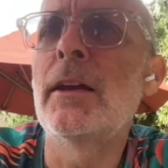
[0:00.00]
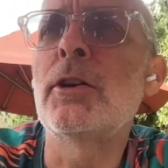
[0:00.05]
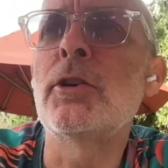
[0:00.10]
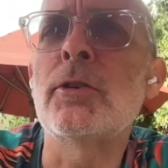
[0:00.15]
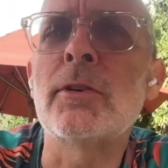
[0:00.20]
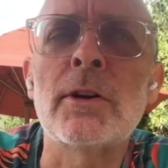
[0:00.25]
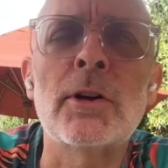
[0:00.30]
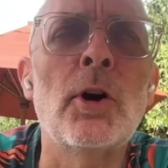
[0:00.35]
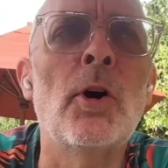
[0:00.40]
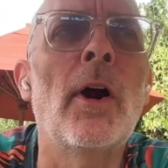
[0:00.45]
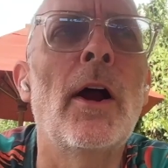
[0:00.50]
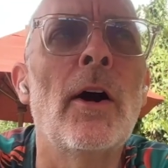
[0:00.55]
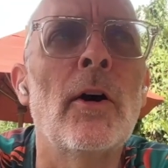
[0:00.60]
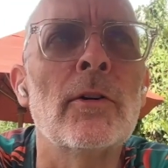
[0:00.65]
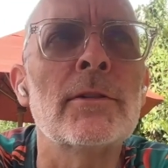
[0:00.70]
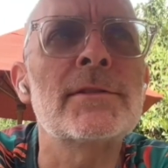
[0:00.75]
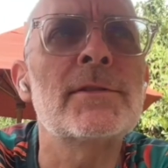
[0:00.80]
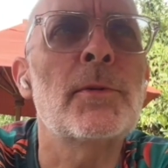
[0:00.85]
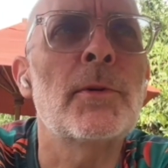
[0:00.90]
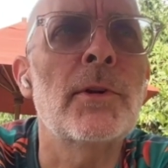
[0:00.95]
You can go
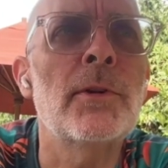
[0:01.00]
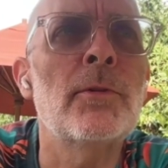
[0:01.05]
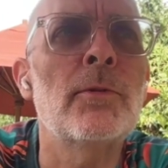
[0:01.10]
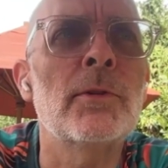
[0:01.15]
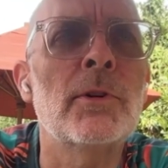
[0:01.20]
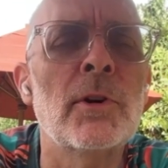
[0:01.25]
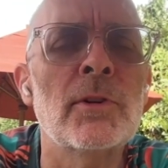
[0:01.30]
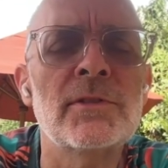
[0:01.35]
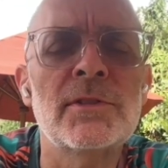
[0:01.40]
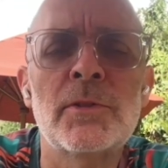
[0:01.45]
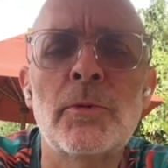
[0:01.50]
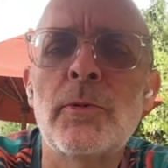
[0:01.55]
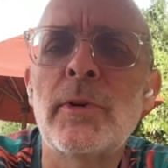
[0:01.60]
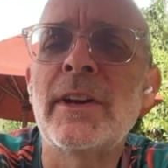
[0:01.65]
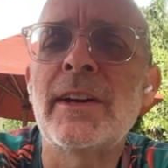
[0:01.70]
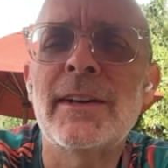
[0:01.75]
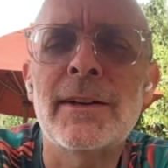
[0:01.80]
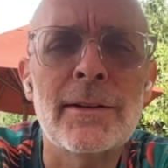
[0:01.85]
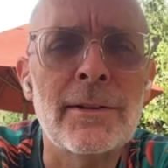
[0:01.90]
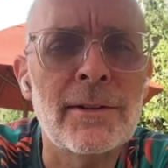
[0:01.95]
elsewhere through Costa
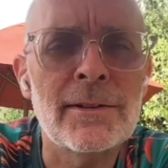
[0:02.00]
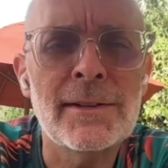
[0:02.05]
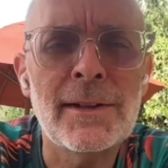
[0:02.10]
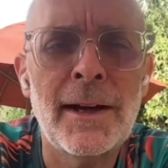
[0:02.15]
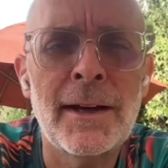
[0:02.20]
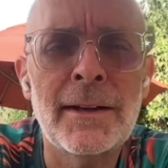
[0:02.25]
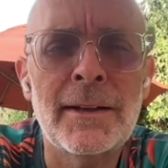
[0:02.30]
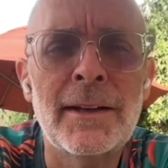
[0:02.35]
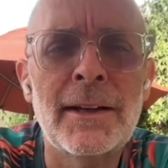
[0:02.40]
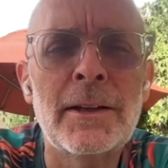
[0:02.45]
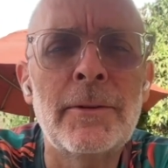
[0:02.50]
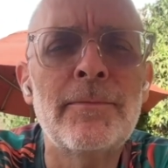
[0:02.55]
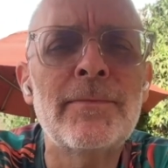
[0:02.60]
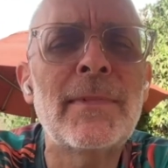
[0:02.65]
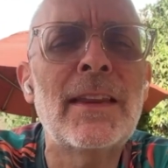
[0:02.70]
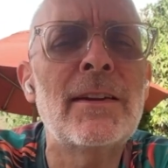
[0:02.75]
Rica. There's hiking.